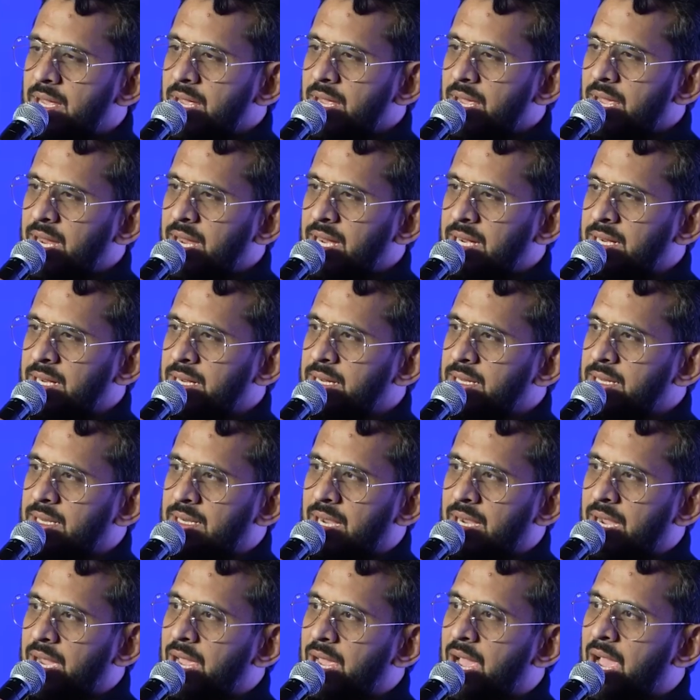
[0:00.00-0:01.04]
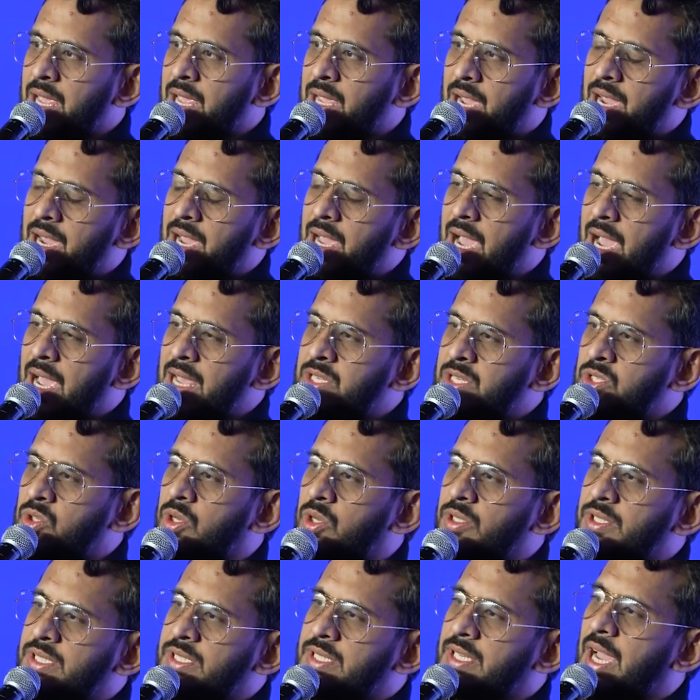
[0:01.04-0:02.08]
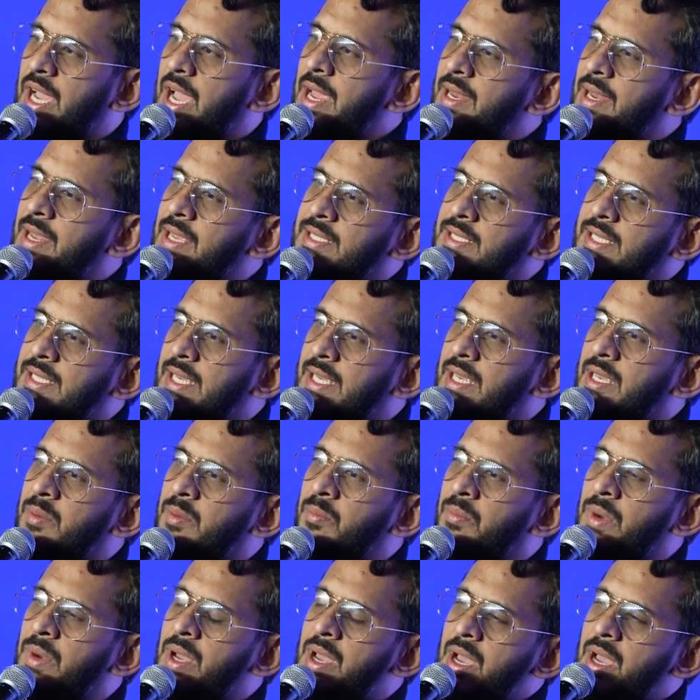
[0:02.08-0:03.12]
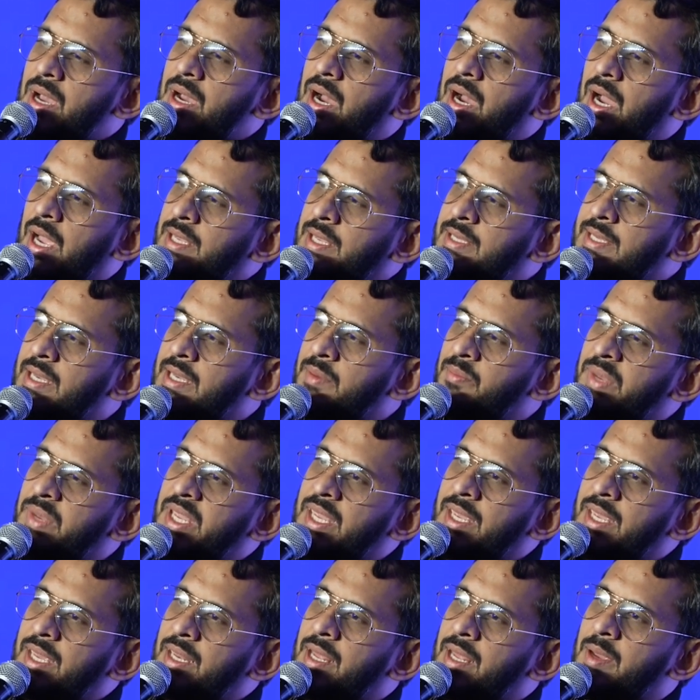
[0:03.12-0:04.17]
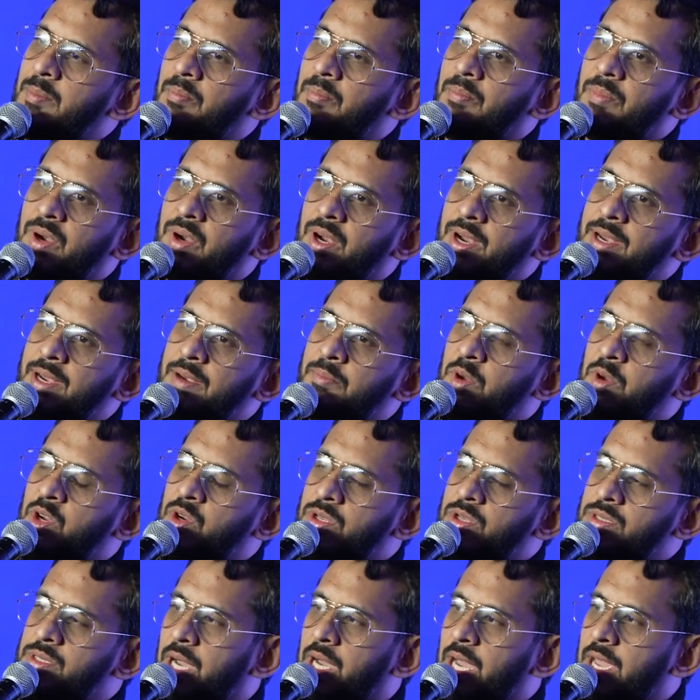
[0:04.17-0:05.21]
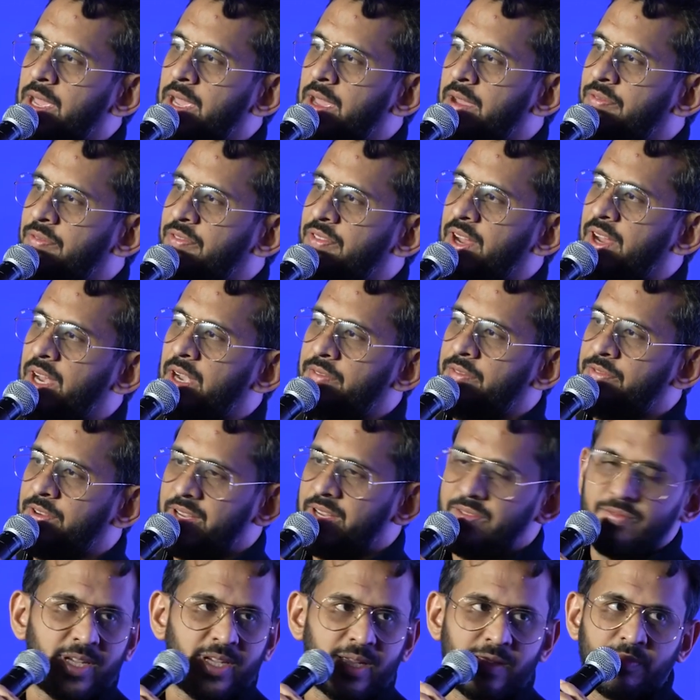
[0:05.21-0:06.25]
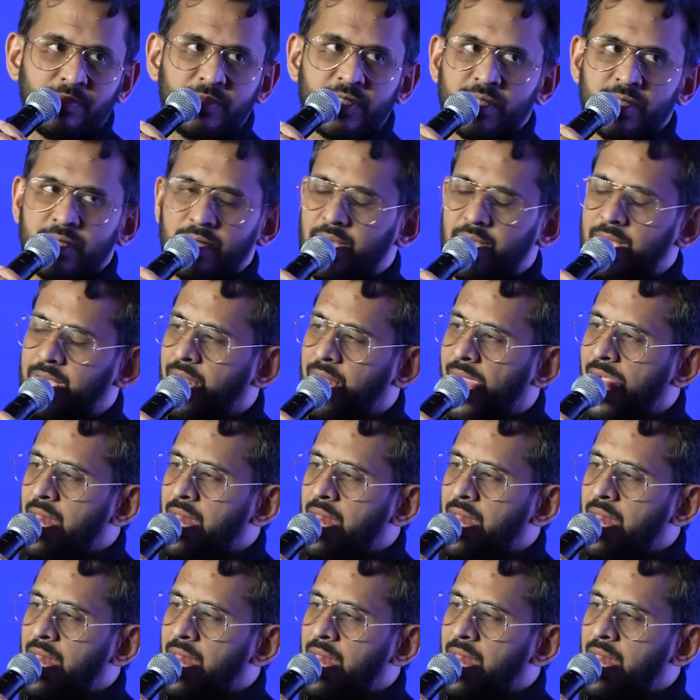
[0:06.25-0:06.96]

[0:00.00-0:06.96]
And I saw this guy and I see him, I see me in him, right? Because I have failed 5 times, right?